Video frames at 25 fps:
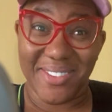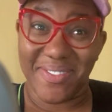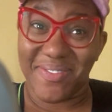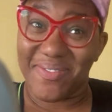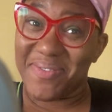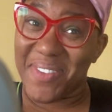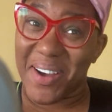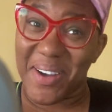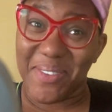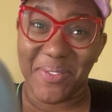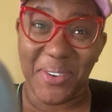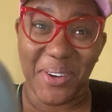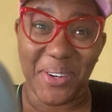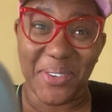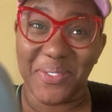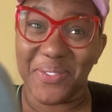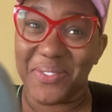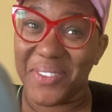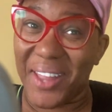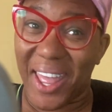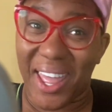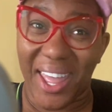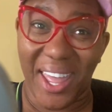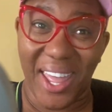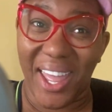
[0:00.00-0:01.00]
My
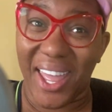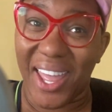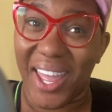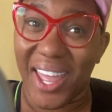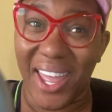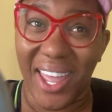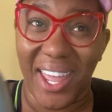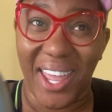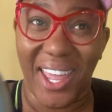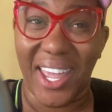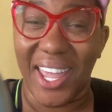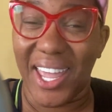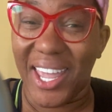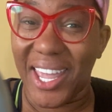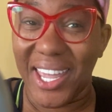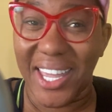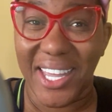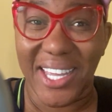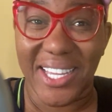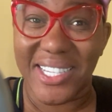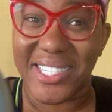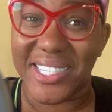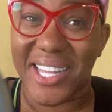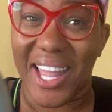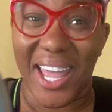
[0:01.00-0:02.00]

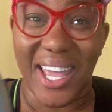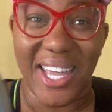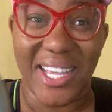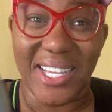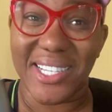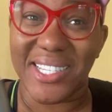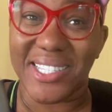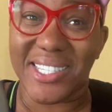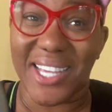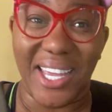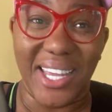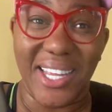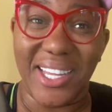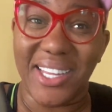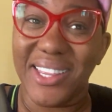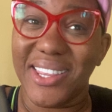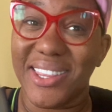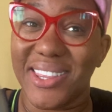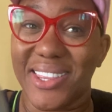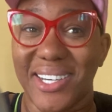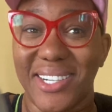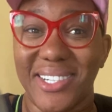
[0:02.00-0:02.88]
birthday is the 18th.